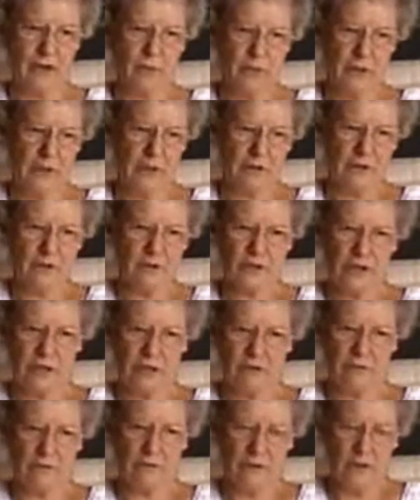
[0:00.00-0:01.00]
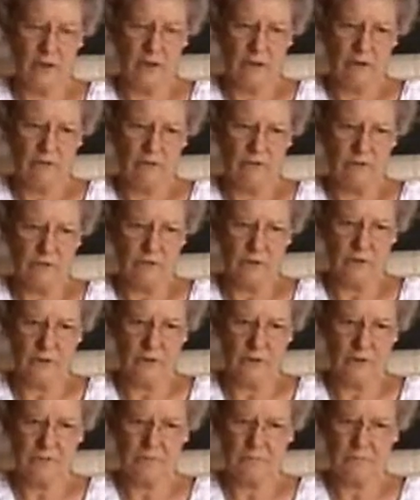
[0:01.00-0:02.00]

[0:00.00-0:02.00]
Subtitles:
I went looking for